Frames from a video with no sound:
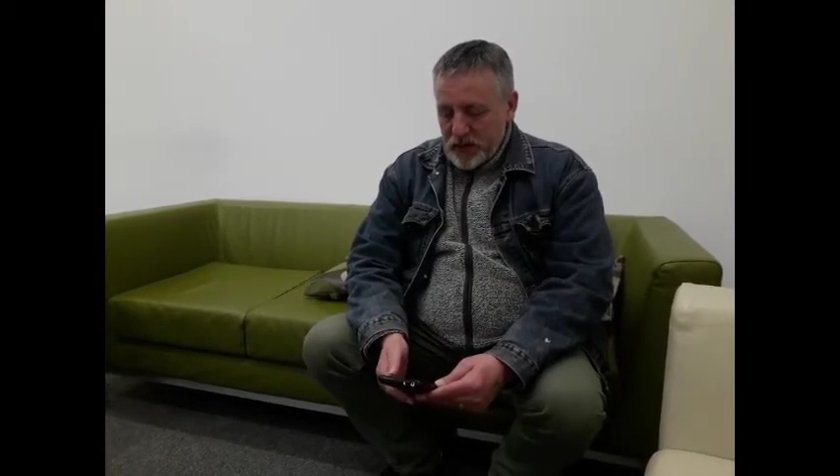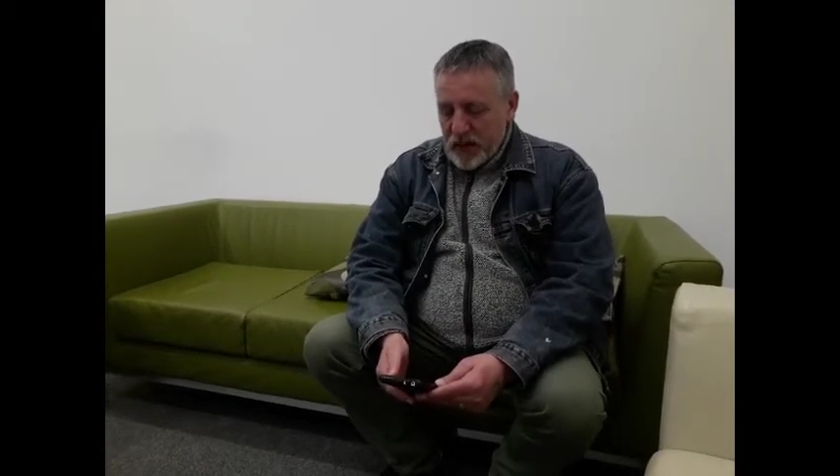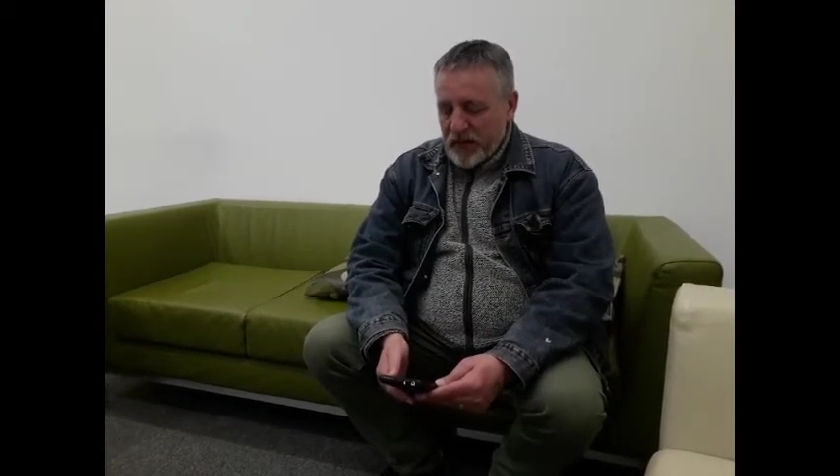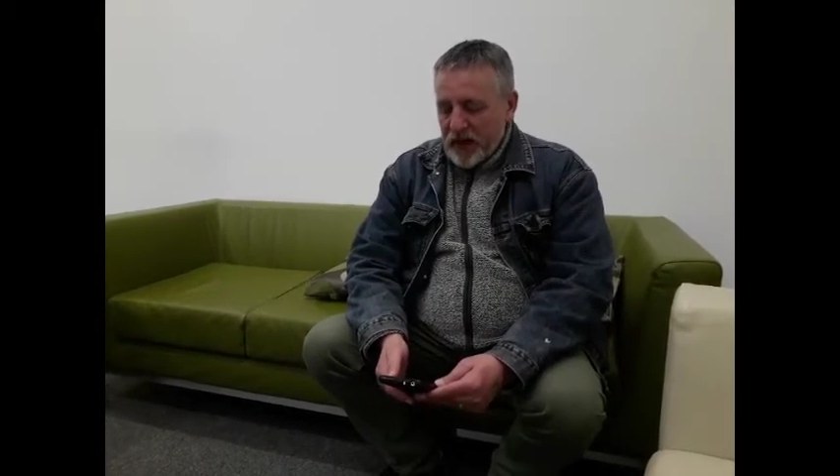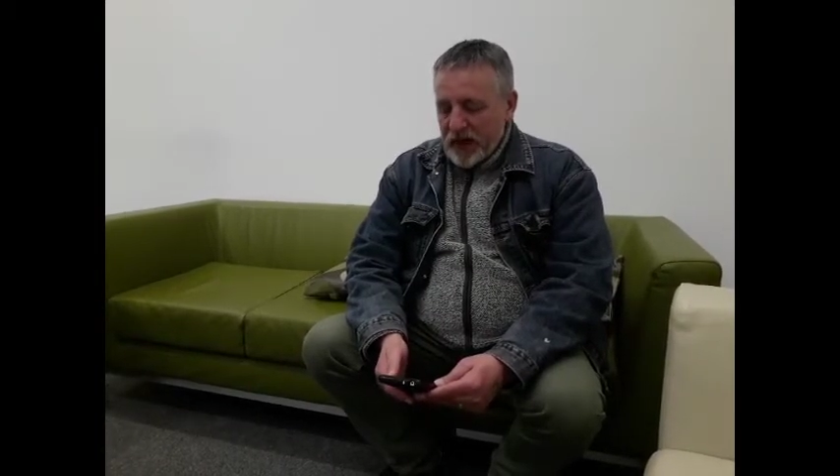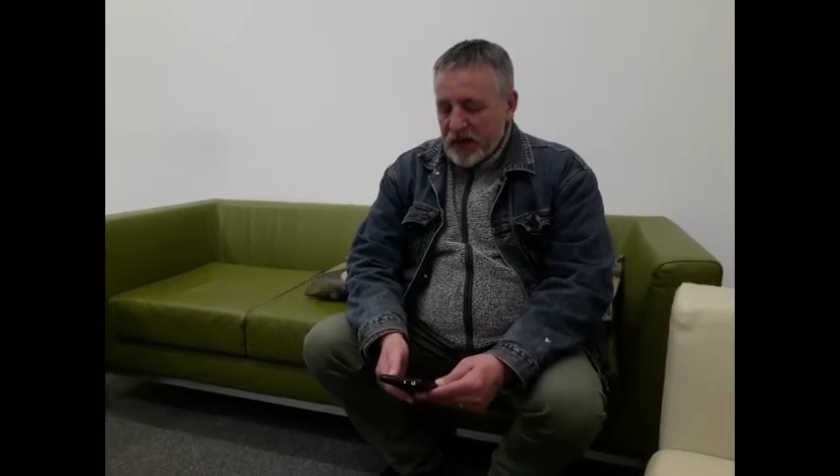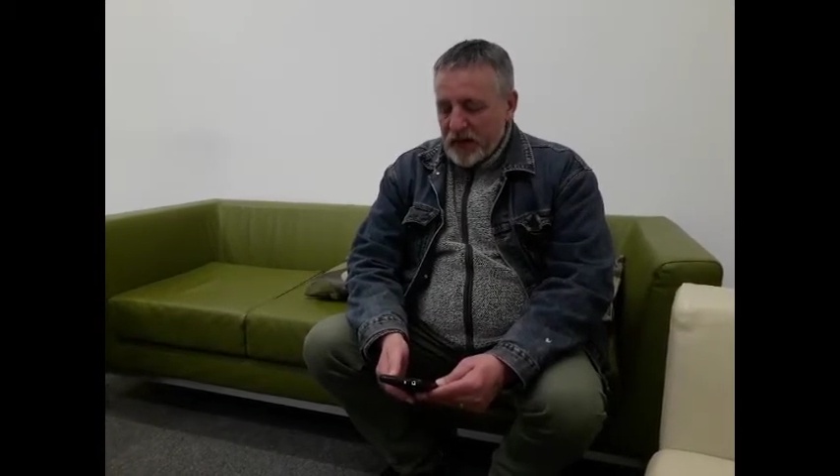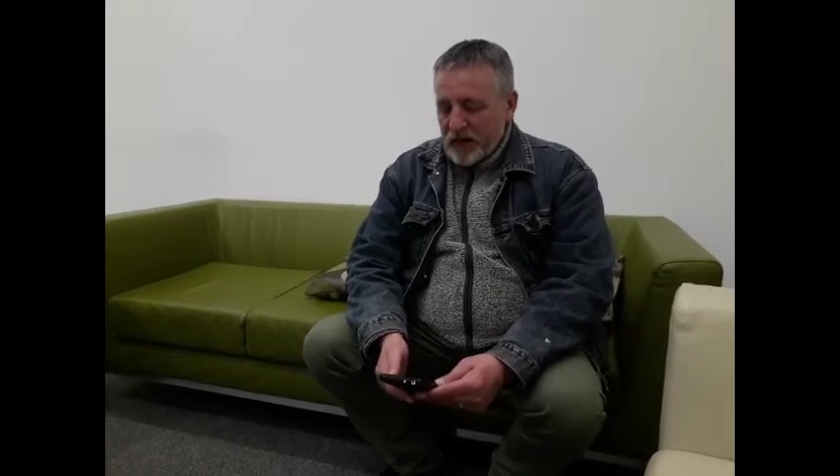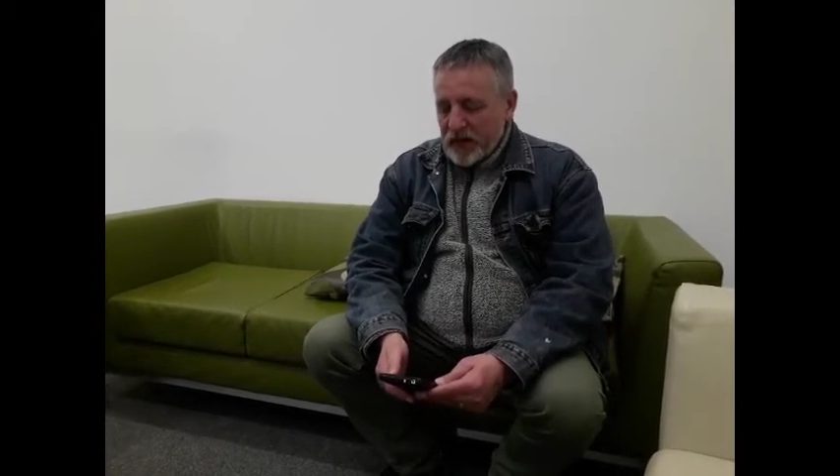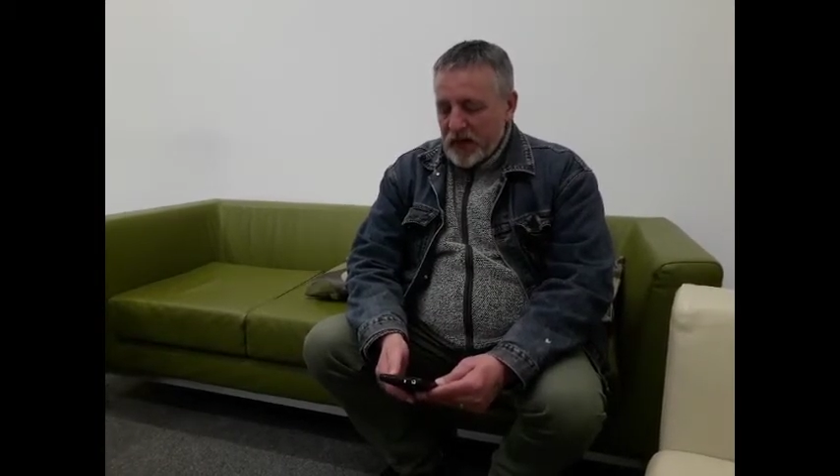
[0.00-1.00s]
I think
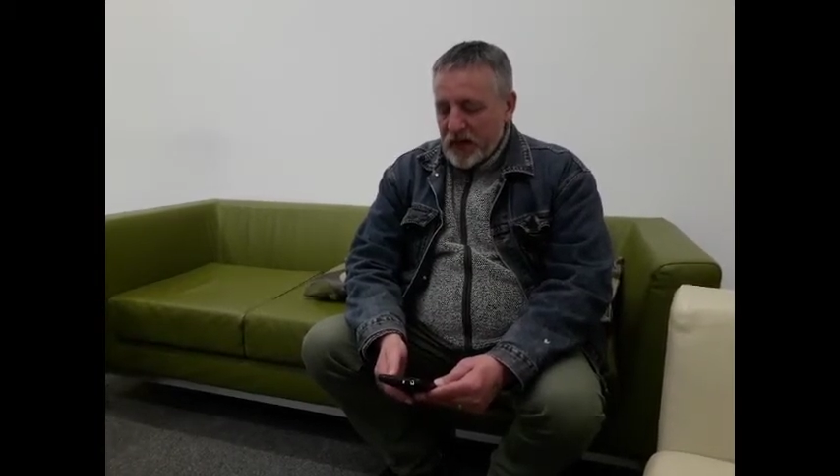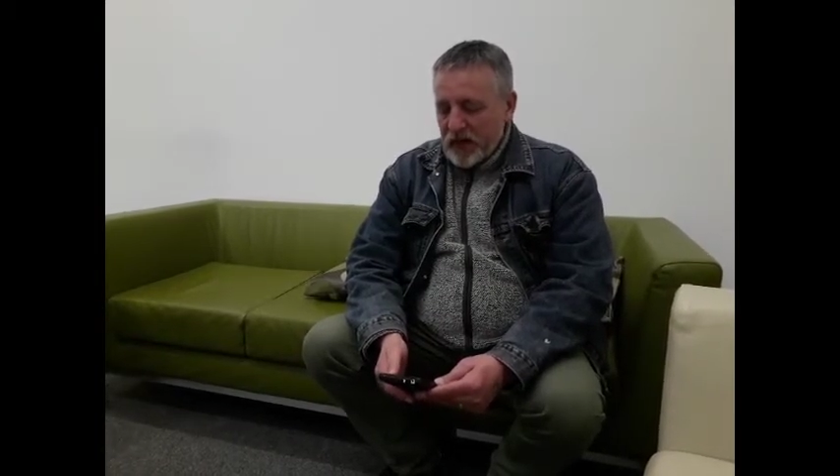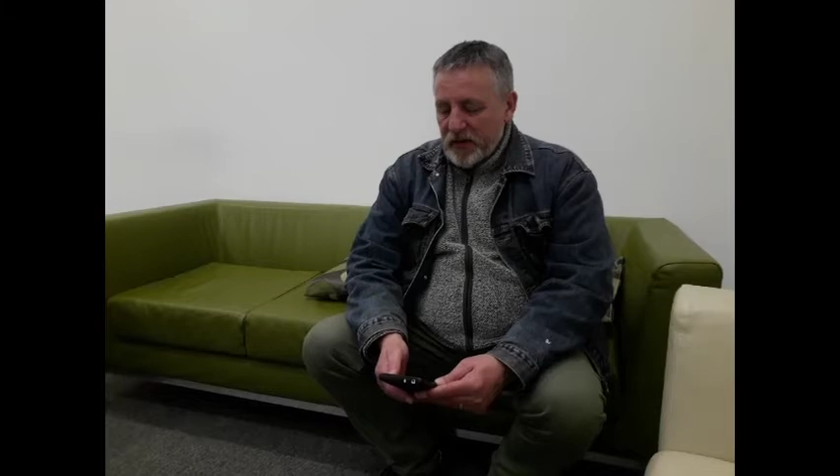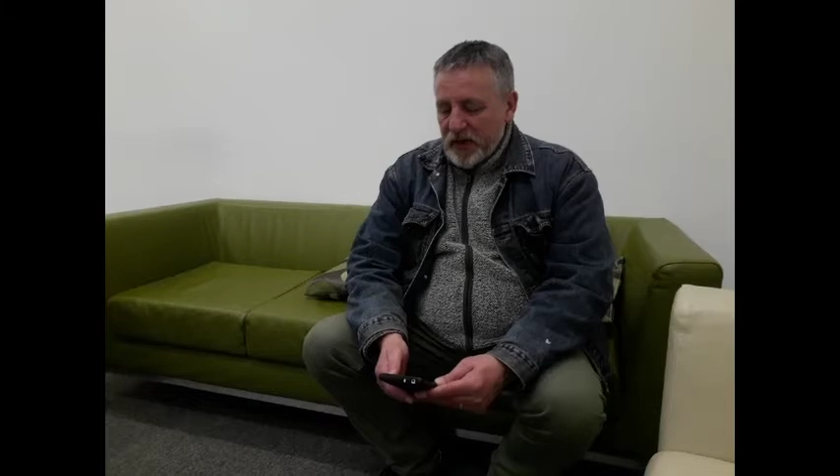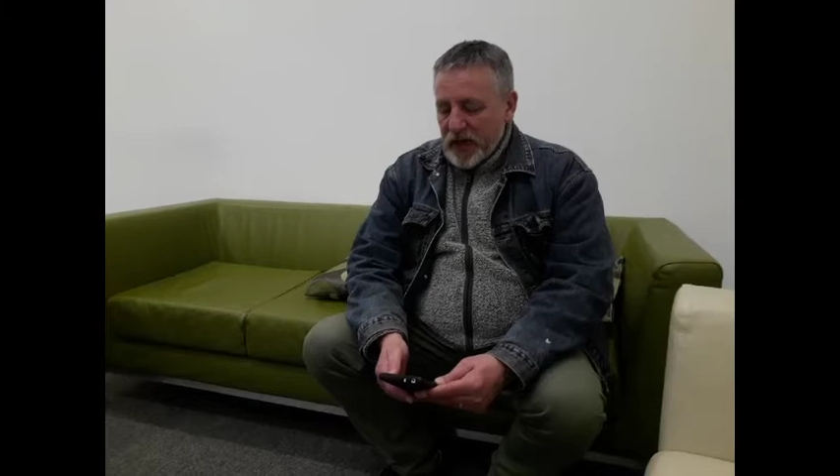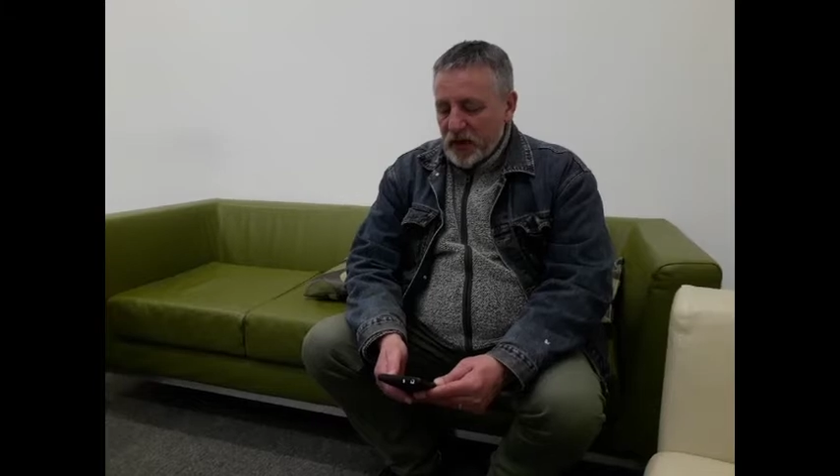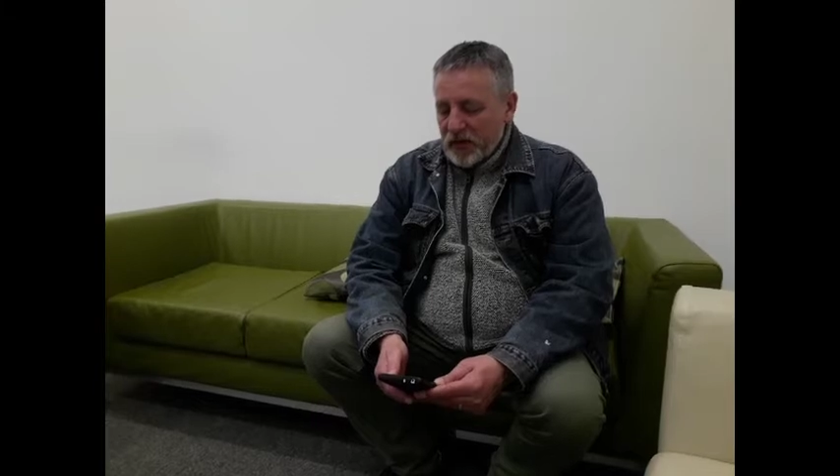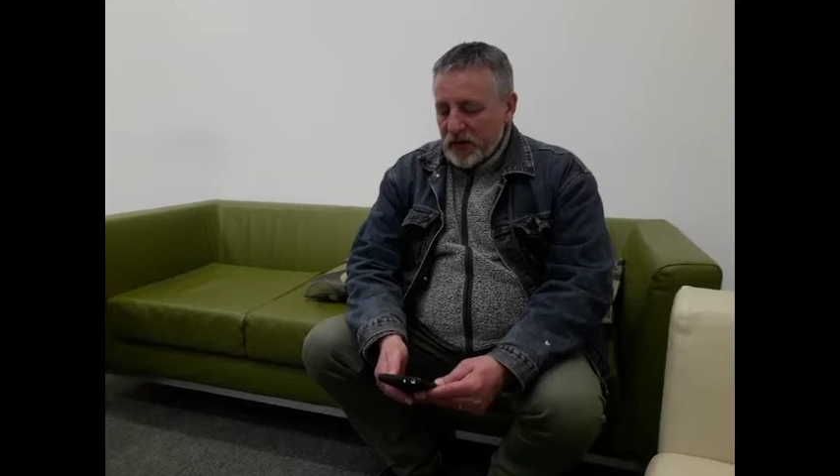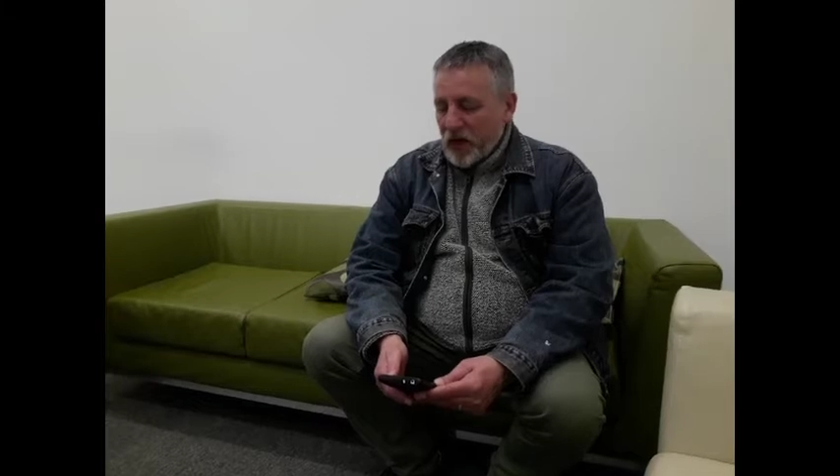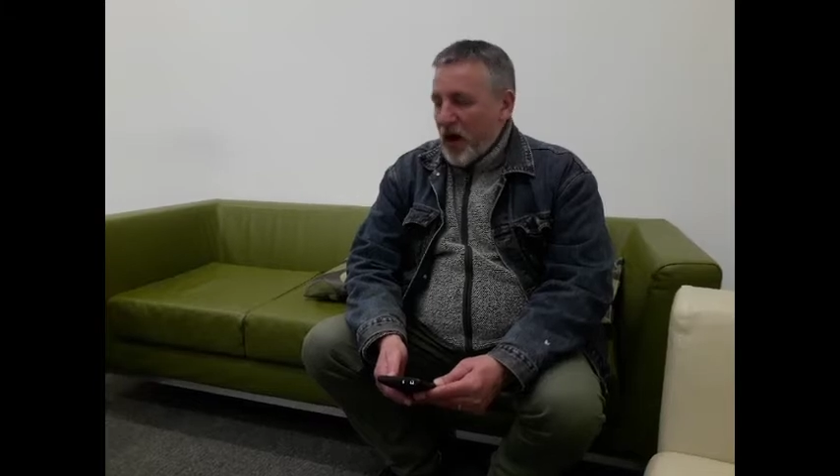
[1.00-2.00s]
the yellow
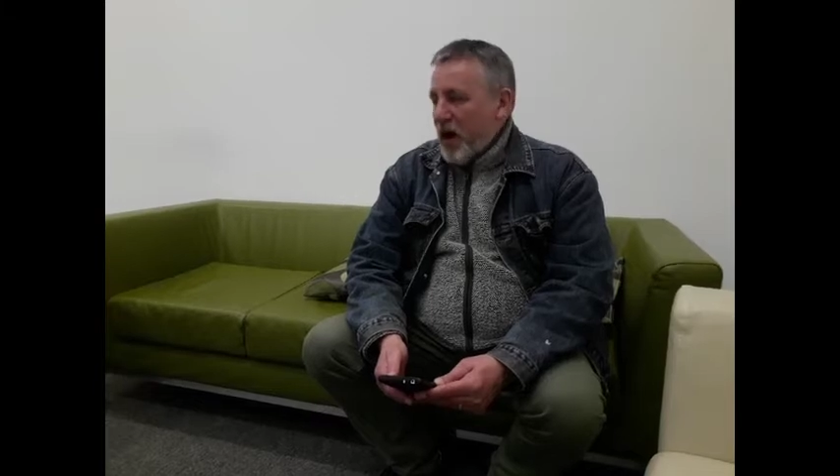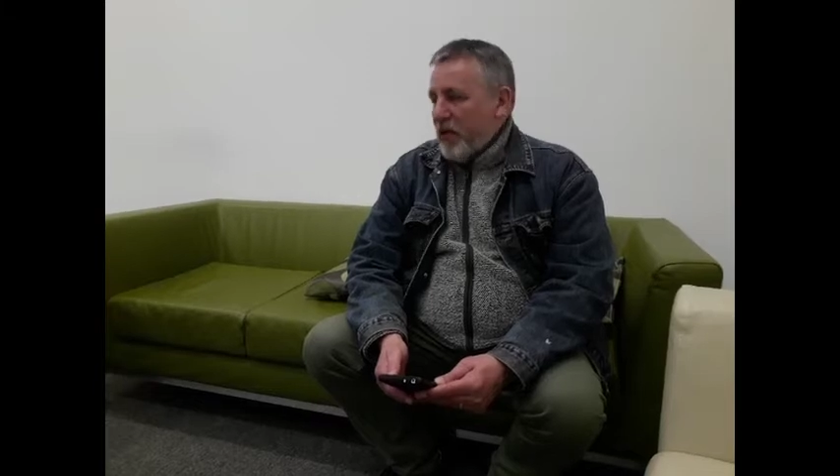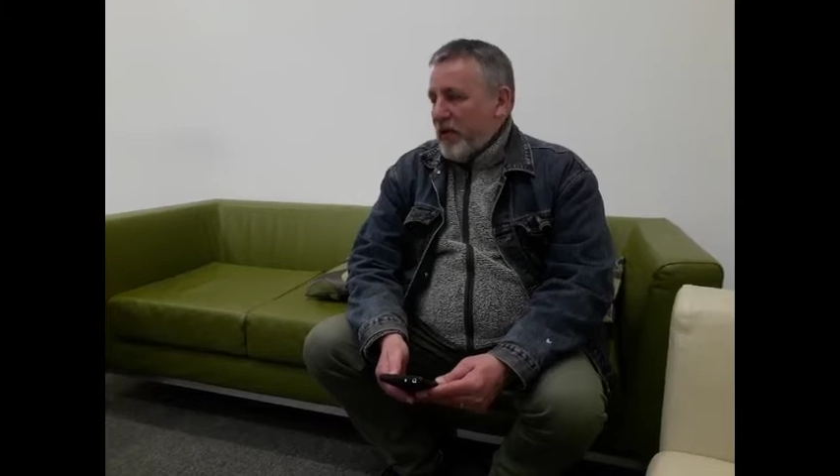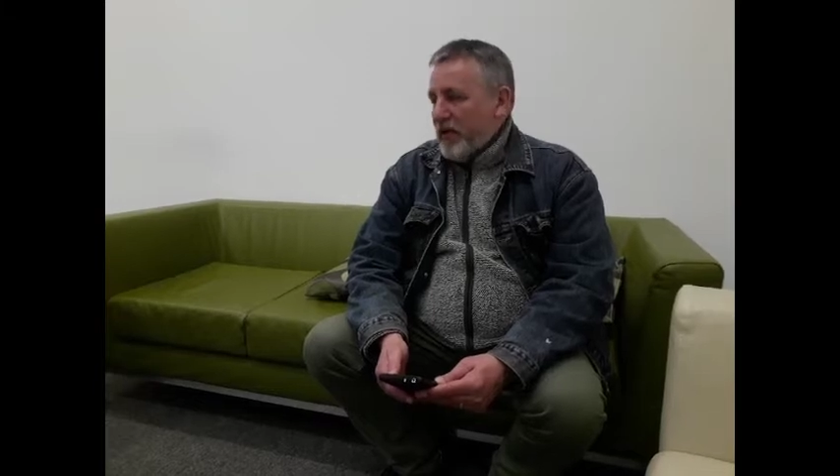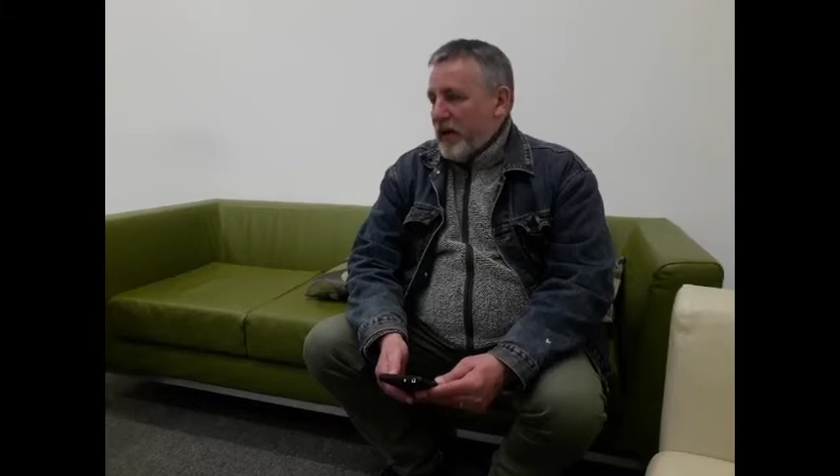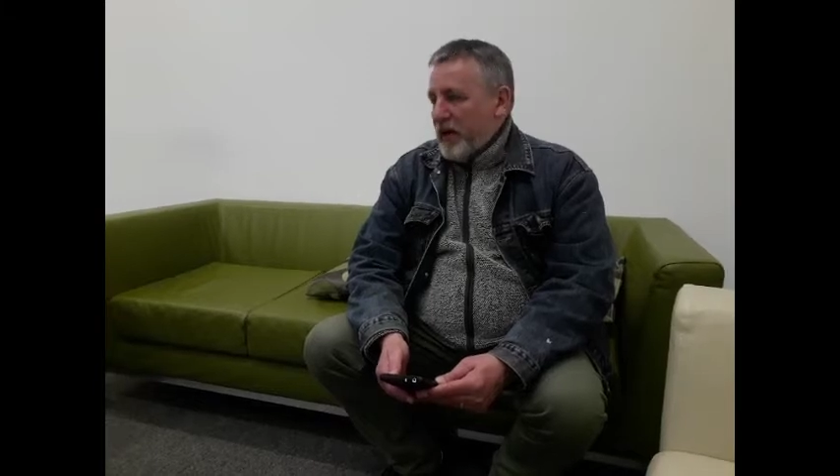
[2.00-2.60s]
star with